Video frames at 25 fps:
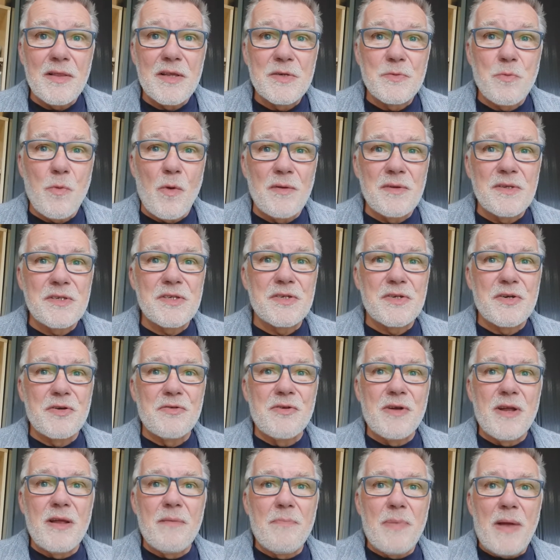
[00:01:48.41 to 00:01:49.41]
There's one
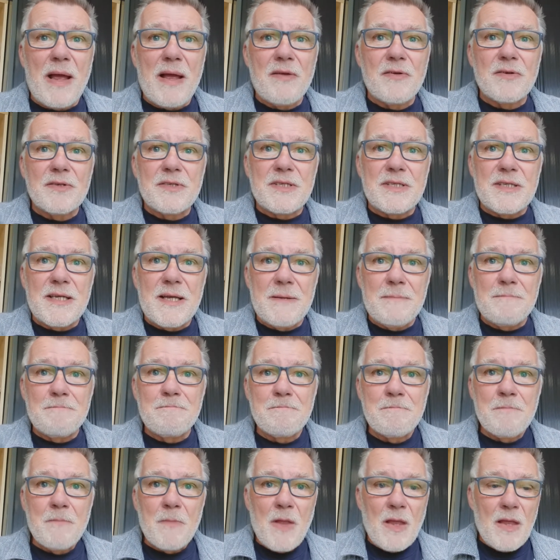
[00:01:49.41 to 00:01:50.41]
story about
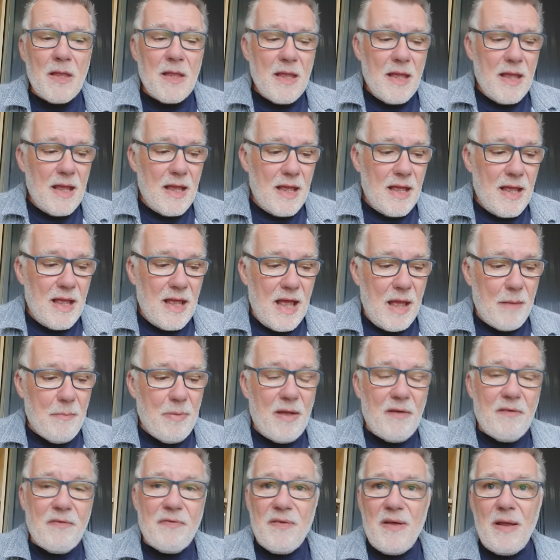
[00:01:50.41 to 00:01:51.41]

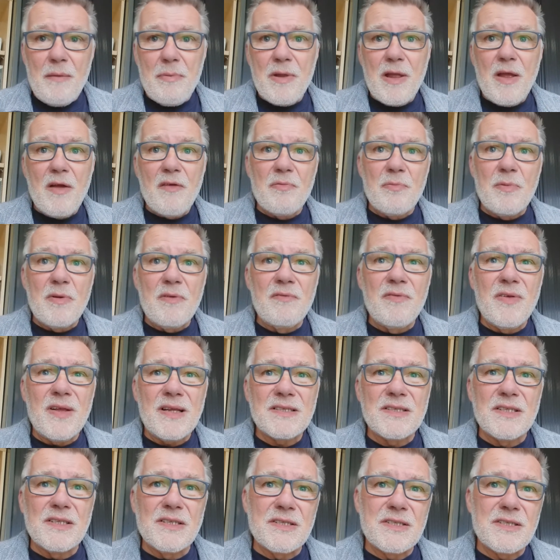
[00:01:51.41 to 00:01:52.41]
Fabio from
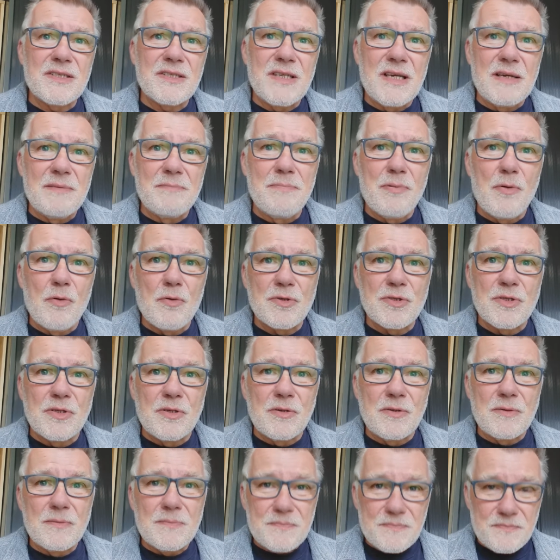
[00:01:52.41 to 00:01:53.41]
Invictus in
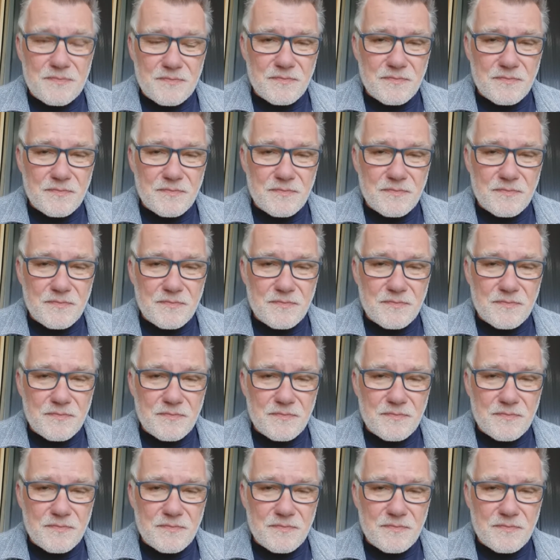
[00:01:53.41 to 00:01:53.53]
Portugal.